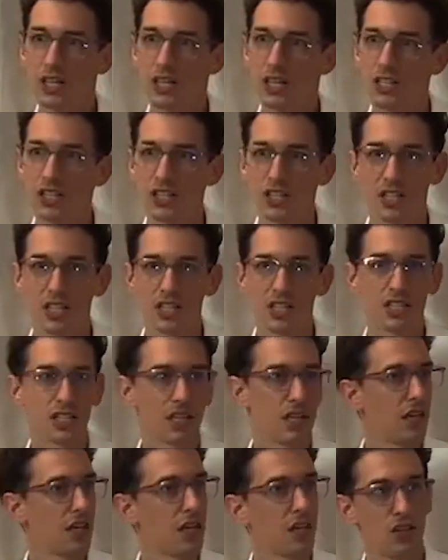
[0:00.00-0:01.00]
This is
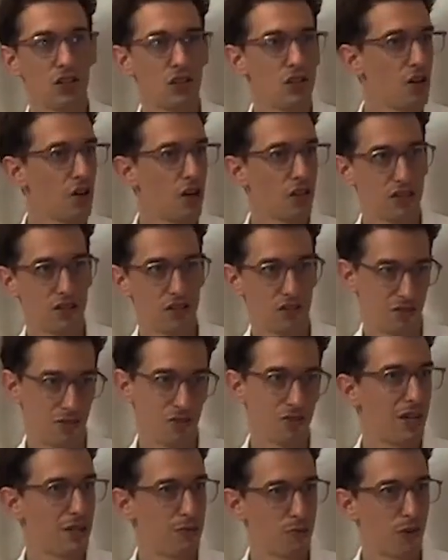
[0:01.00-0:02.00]
not
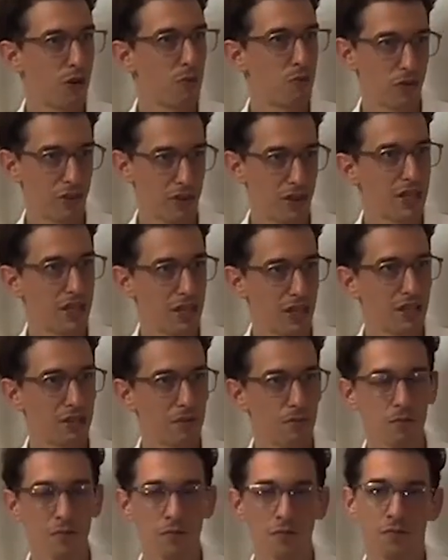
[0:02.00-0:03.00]
right proper thinking.